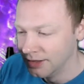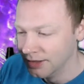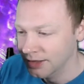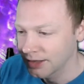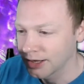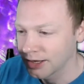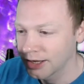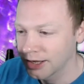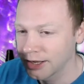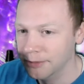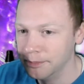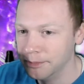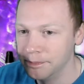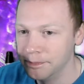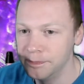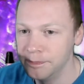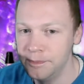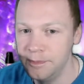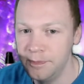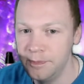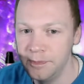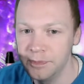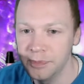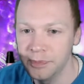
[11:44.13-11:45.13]

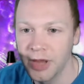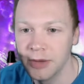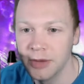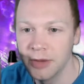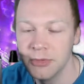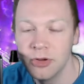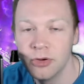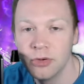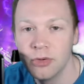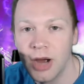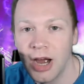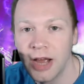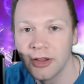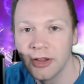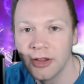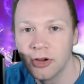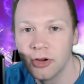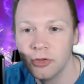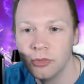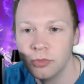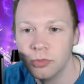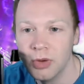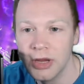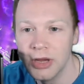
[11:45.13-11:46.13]
Hope you all had a
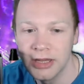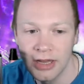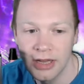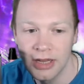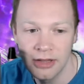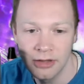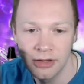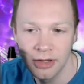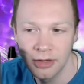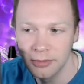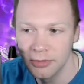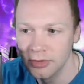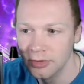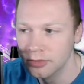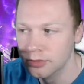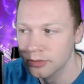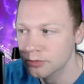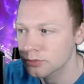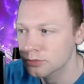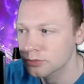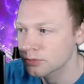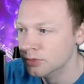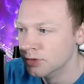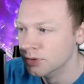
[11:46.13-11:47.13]
good weekend. Hope you
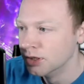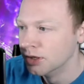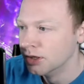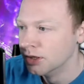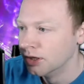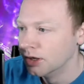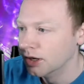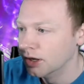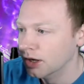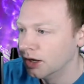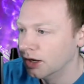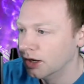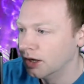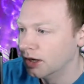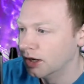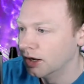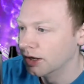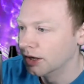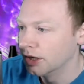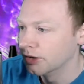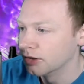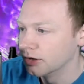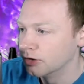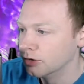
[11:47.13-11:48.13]
all
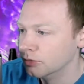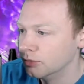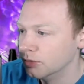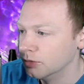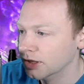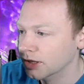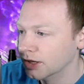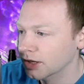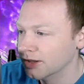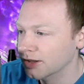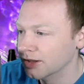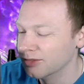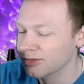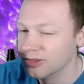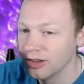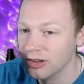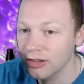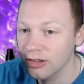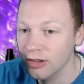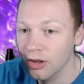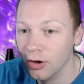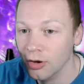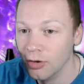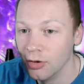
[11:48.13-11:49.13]
had a good weekend. It was a
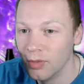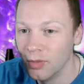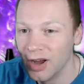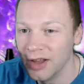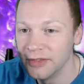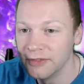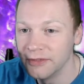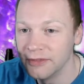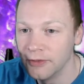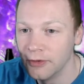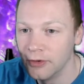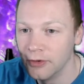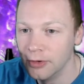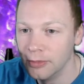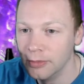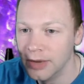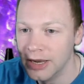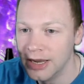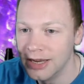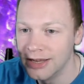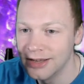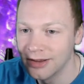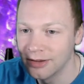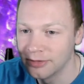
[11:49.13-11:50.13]
long one for
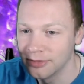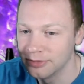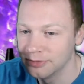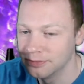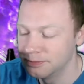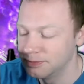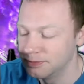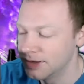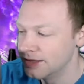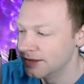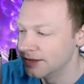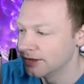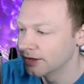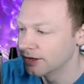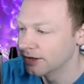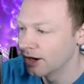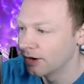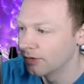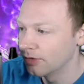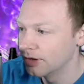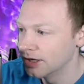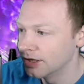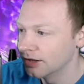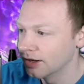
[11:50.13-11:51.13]
me. I've been
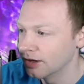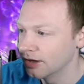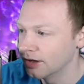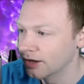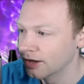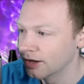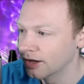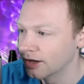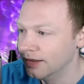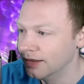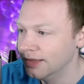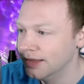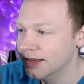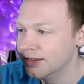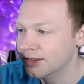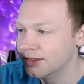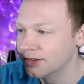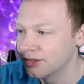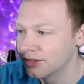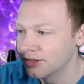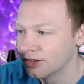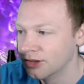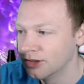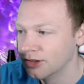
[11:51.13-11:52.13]
going at
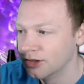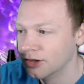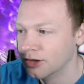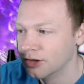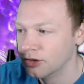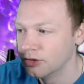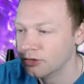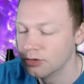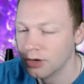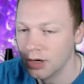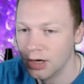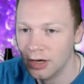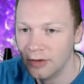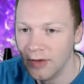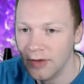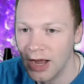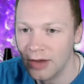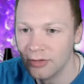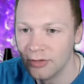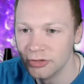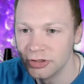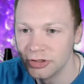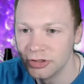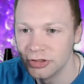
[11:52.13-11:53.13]
least 12
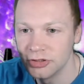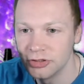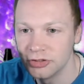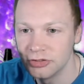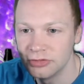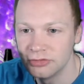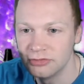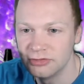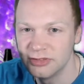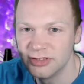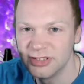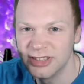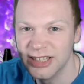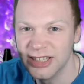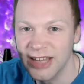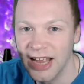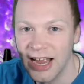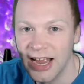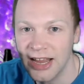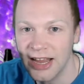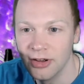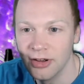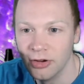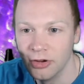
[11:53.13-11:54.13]
hours
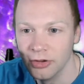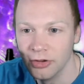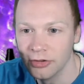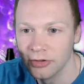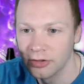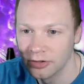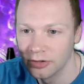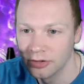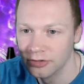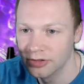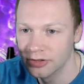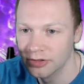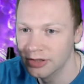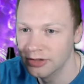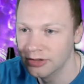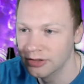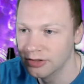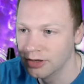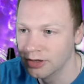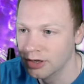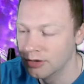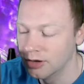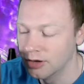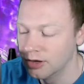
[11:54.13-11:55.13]
today on content,
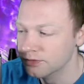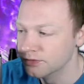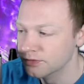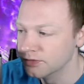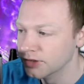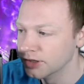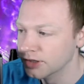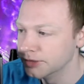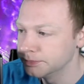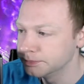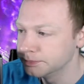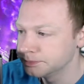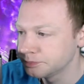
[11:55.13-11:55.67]
so hopefully